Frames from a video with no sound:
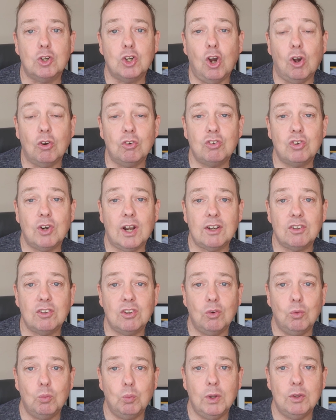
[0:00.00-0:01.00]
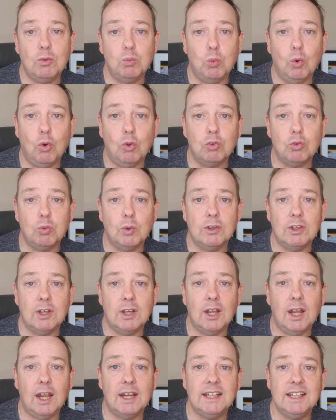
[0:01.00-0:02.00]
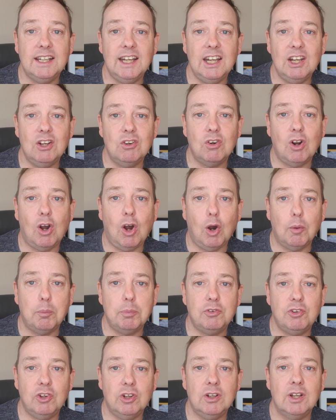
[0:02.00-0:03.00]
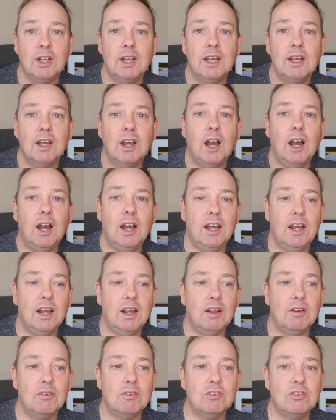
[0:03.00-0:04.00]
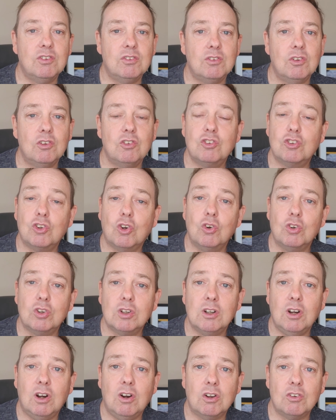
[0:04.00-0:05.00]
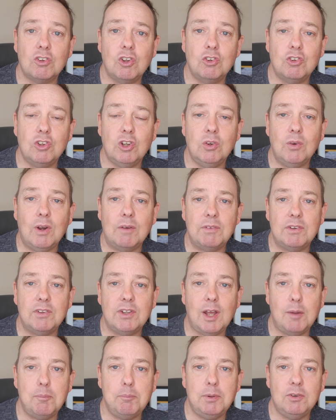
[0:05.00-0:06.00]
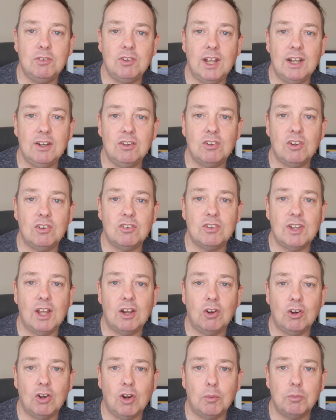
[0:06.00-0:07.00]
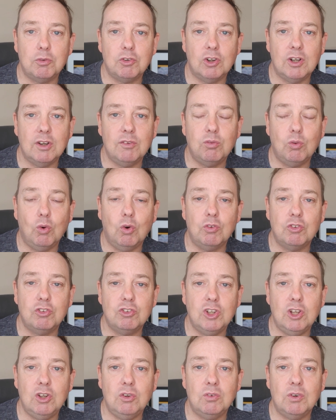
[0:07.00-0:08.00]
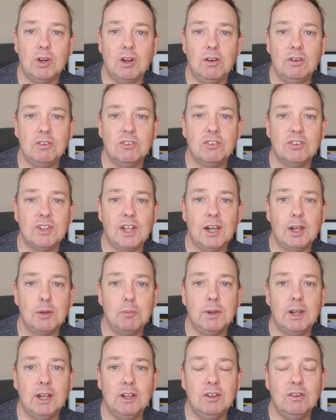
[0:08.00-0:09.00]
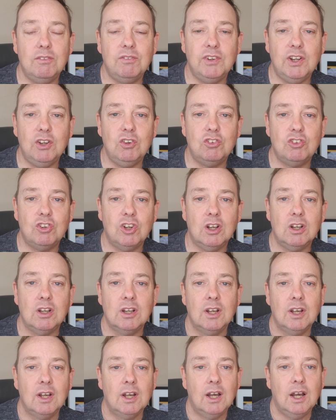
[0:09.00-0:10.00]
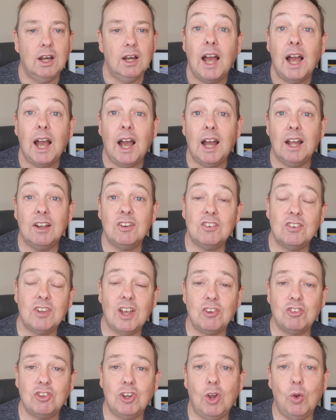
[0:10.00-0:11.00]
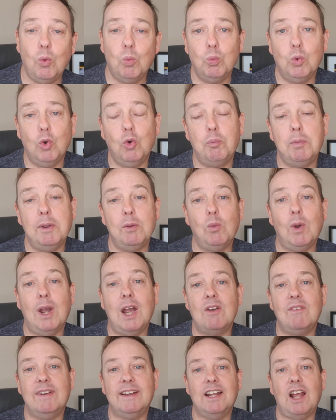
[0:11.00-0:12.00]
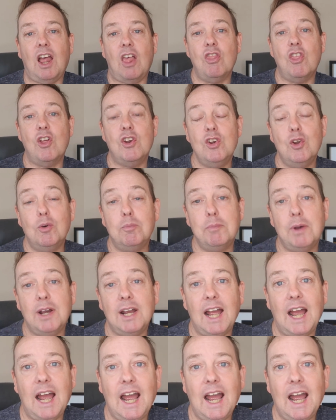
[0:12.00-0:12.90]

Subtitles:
contract with Wolves with a year option. Stuttgart do have a 10% sell-on option if Wolves do sell him in the future, and SAŠA will be wearing the number